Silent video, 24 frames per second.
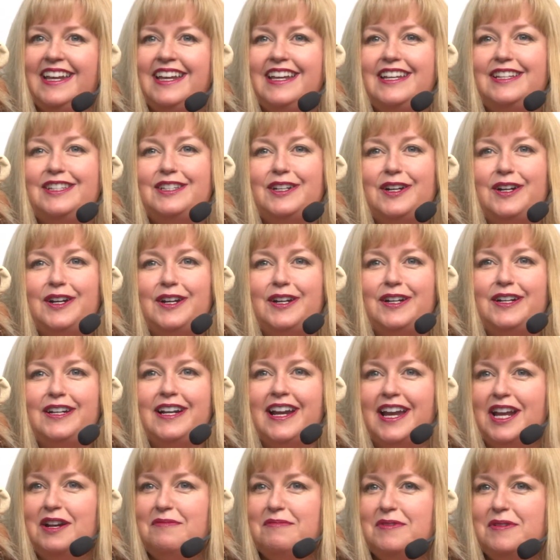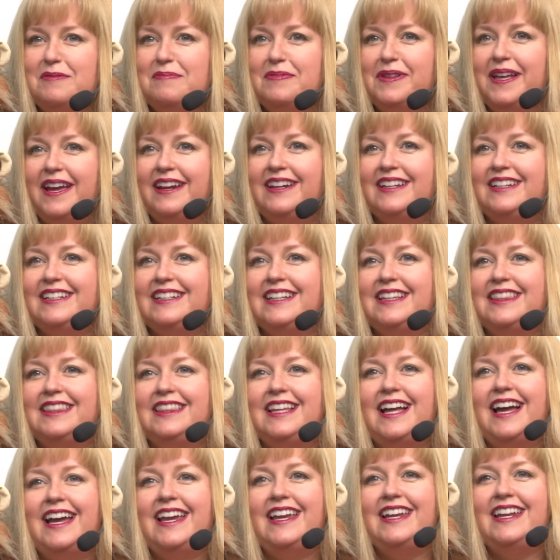It's our Animal Planet
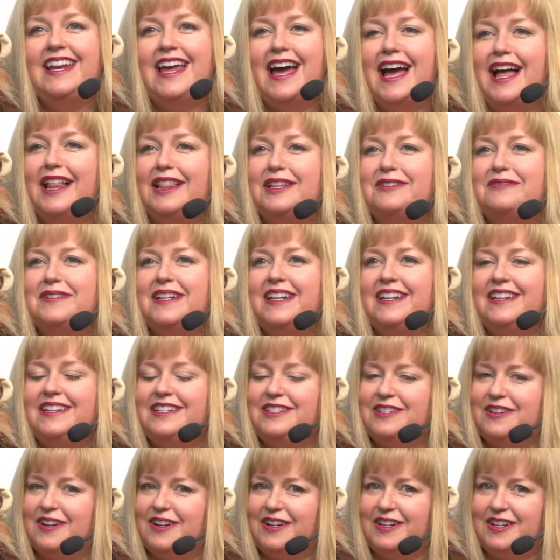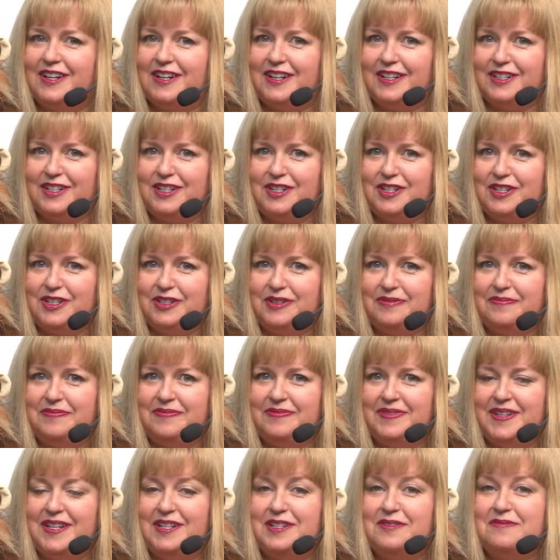Lion Halloween dog costume,
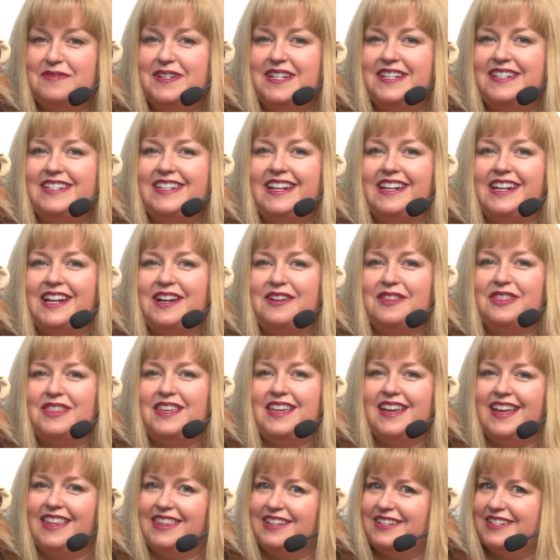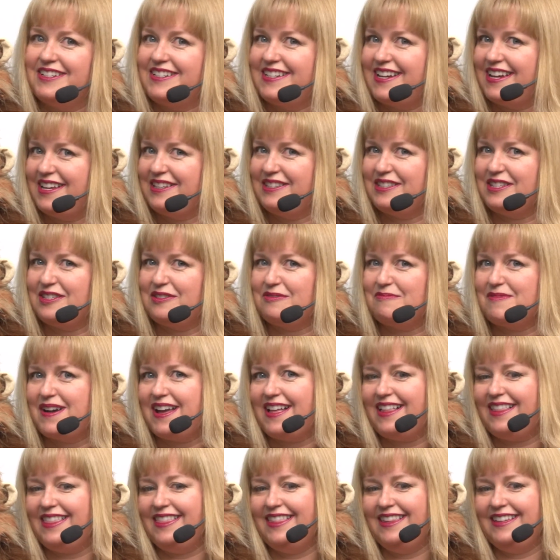and you want to check out the other styles as
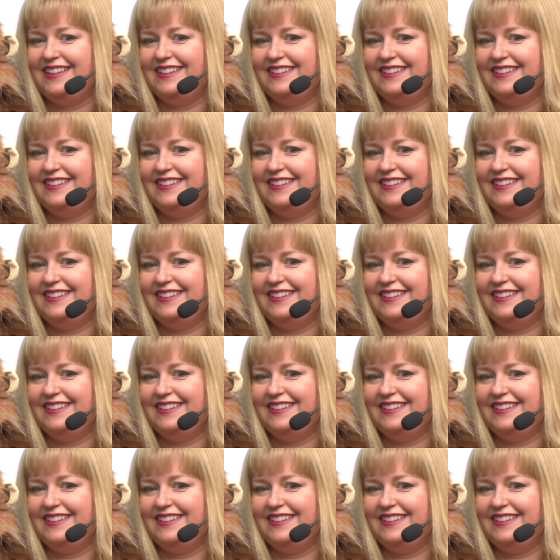well.